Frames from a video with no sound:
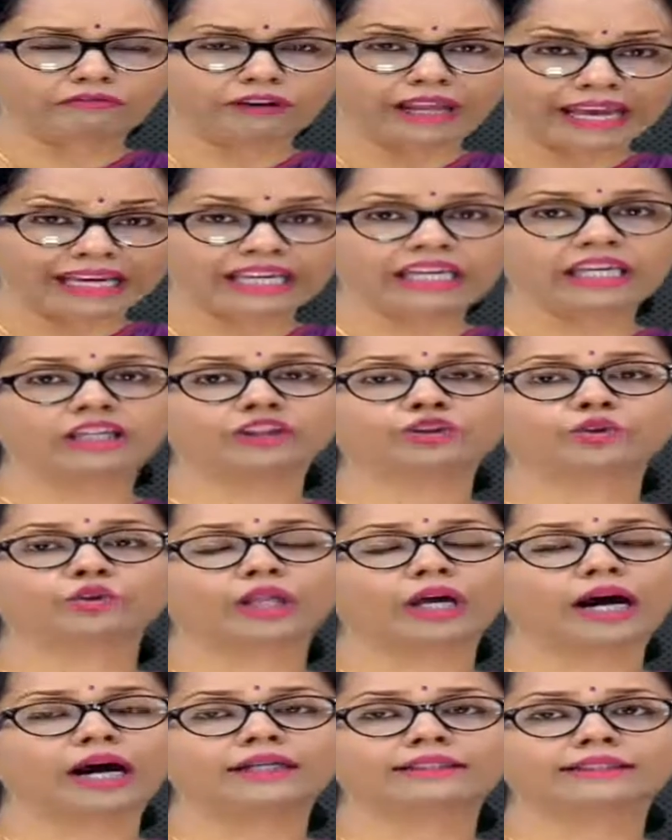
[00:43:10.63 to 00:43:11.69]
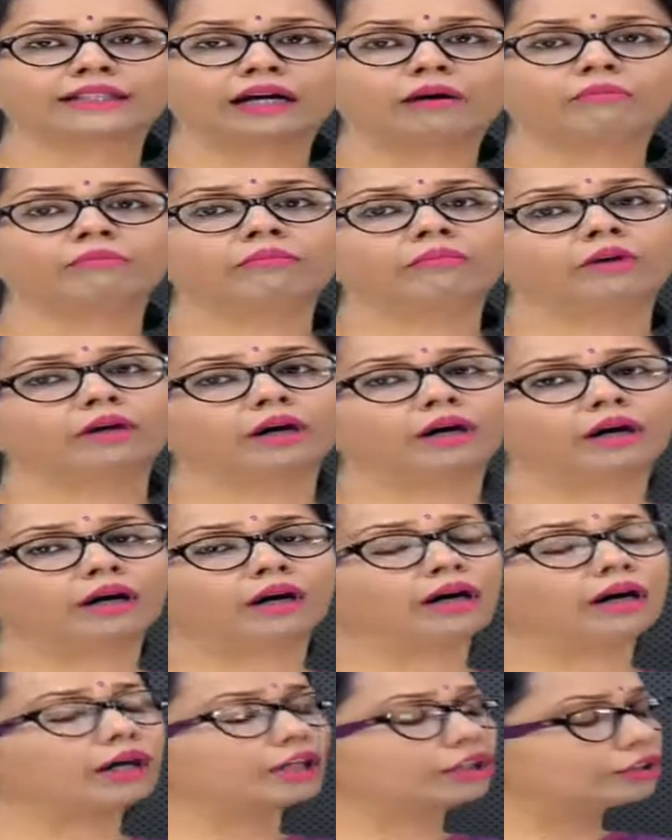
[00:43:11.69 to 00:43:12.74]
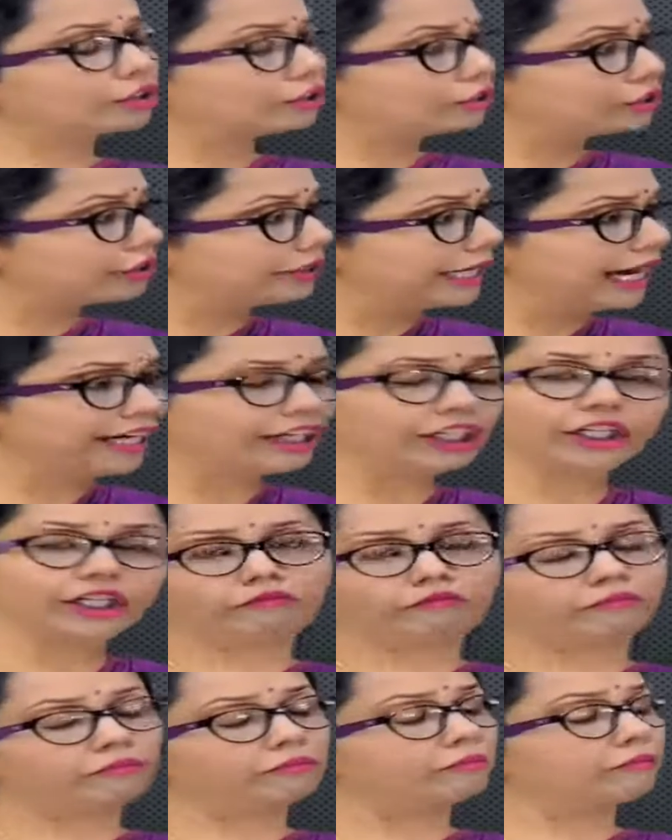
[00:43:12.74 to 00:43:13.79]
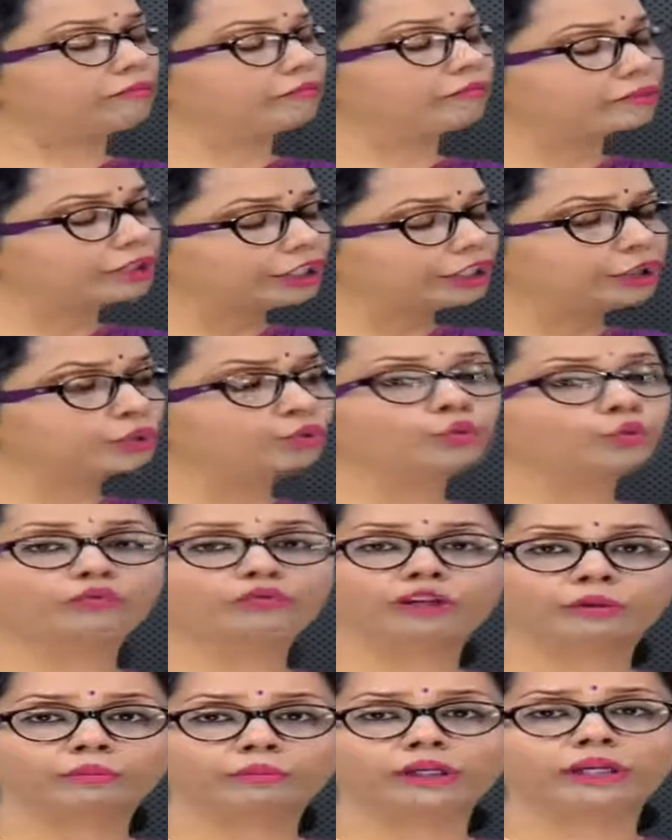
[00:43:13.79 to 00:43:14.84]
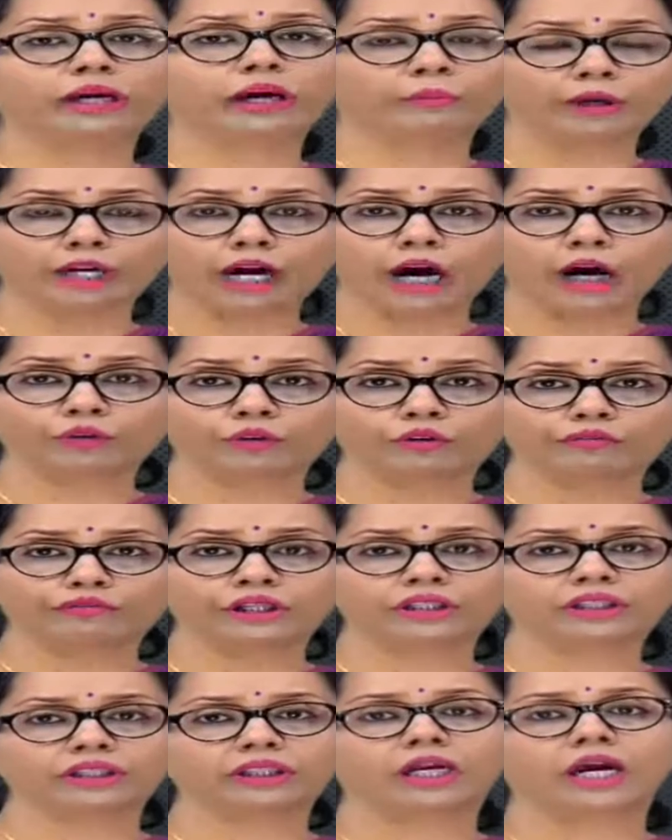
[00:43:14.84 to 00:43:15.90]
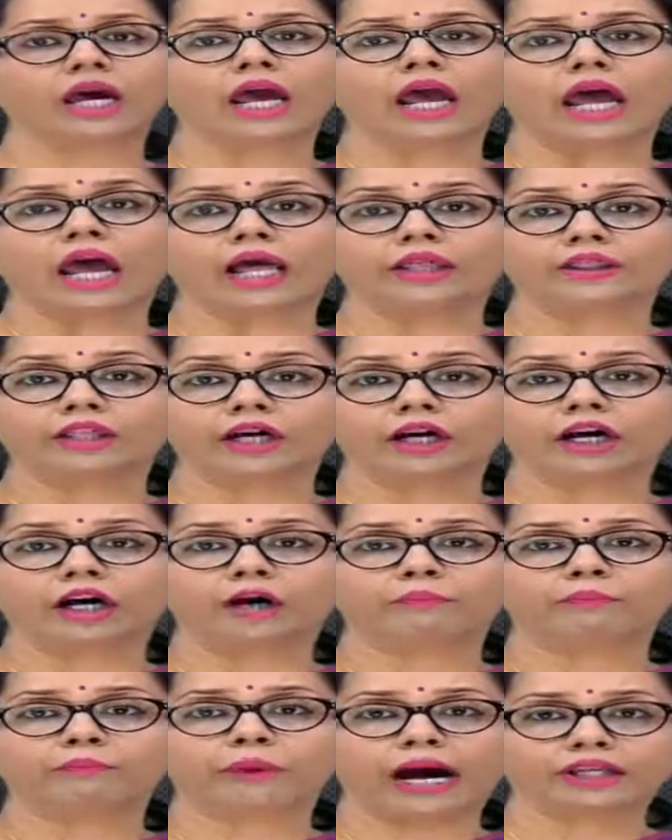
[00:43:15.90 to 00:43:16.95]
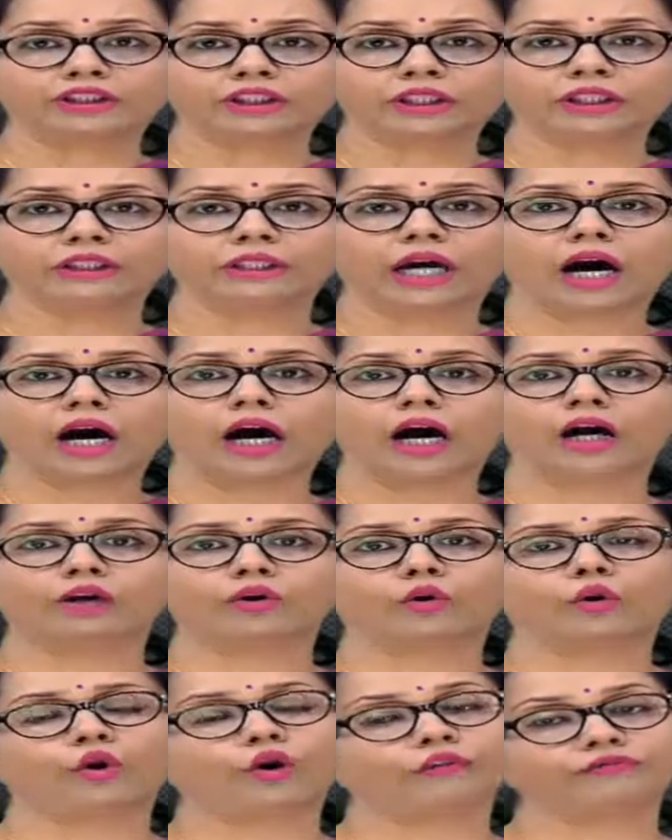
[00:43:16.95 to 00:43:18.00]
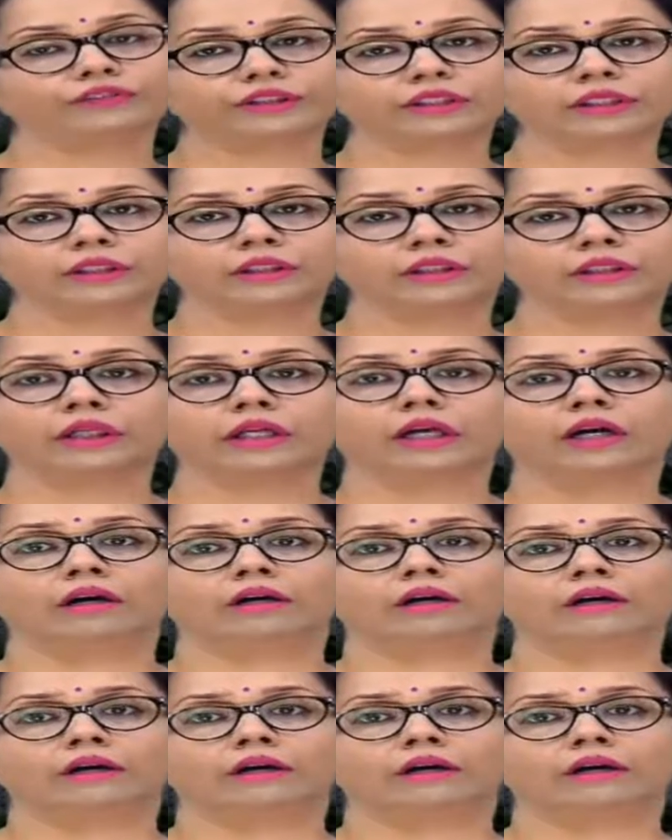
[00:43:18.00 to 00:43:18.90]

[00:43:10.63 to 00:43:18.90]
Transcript: flaky so that some dead tissue will be coming out of it. The patches are often